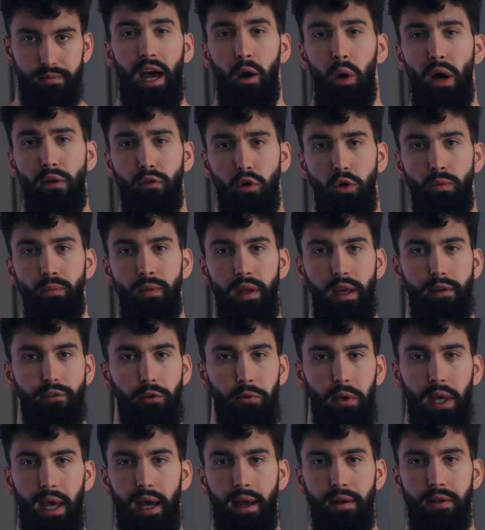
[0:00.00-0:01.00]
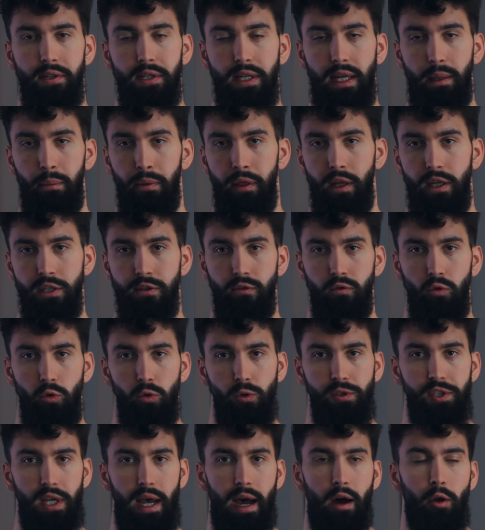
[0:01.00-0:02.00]
However, if you can't keep these
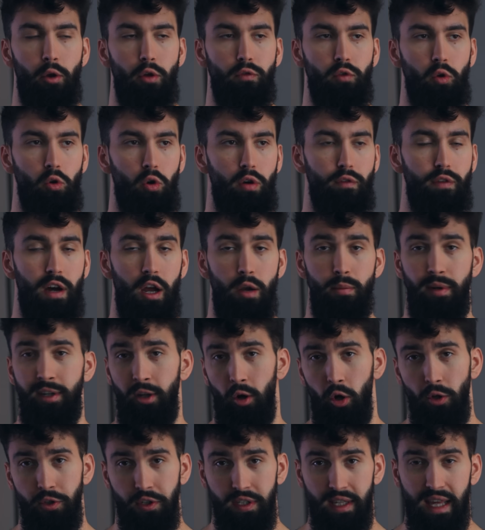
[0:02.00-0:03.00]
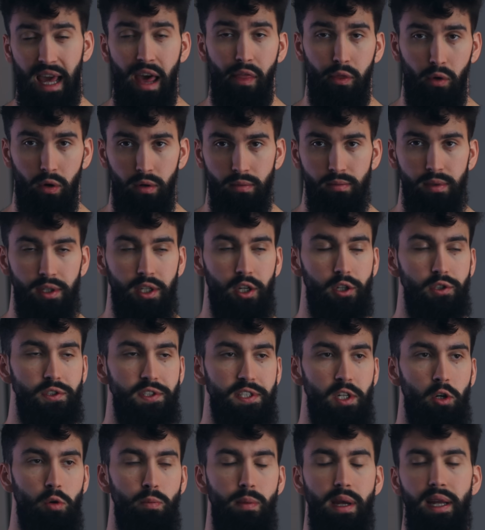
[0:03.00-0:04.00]
foods out of your environment altogether,
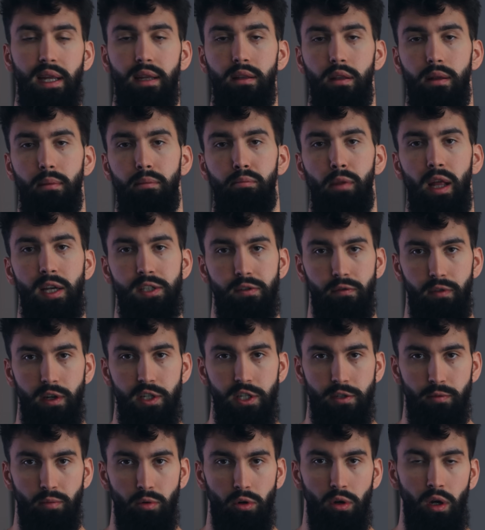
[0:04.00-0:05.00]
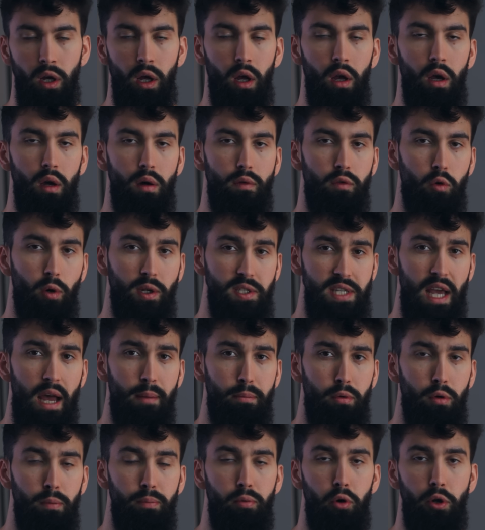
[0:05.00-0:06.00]
consider making them less visible. For
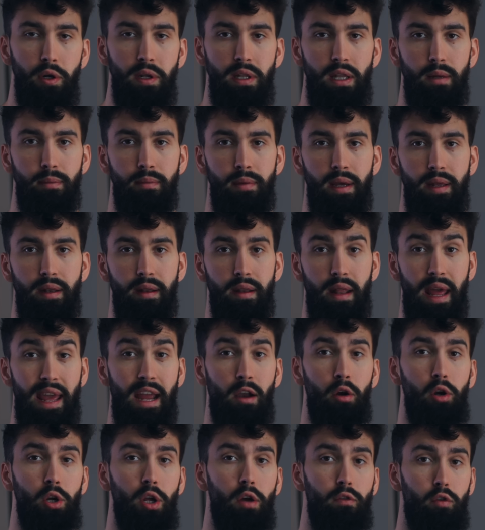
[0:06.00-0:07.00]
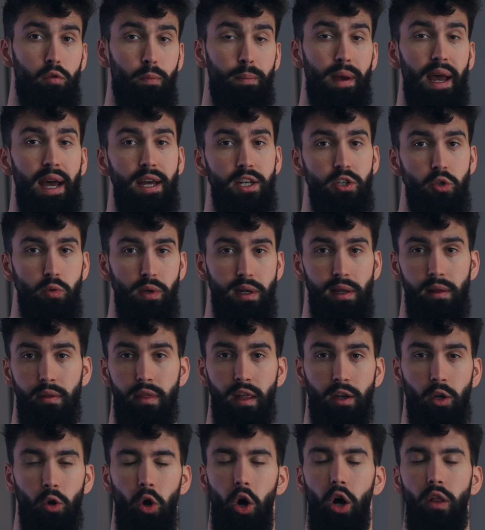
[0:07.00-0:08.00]
example, putting them in an area of your pantry
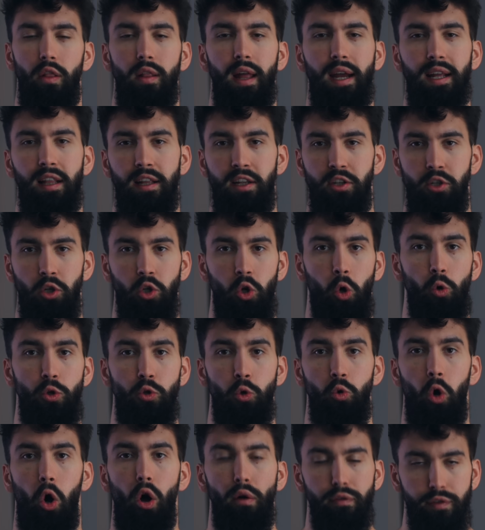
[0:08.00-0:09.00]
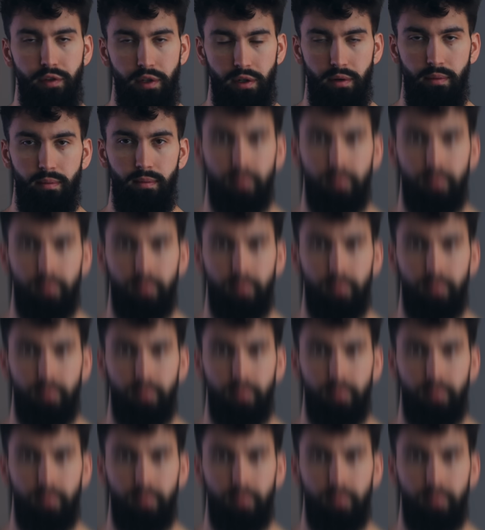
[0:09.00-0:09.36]
that you're unlikely to go to often.